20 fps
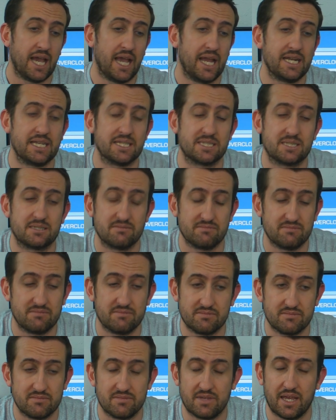and it's
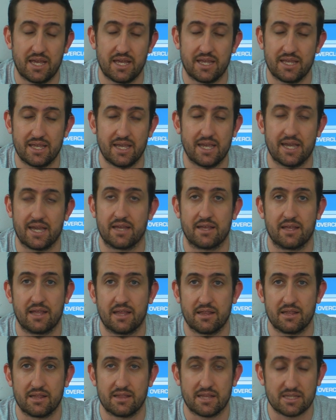yeah,
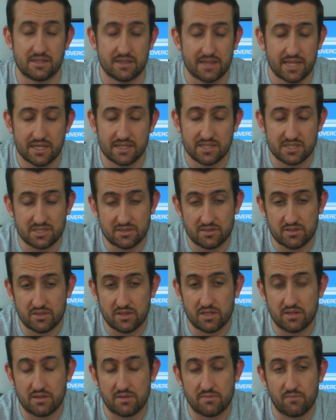there's
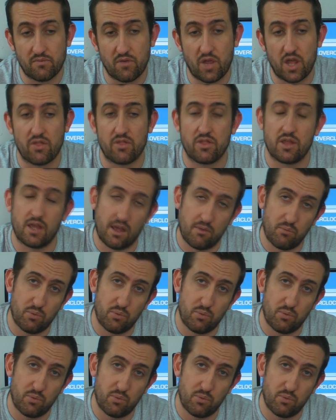the uh,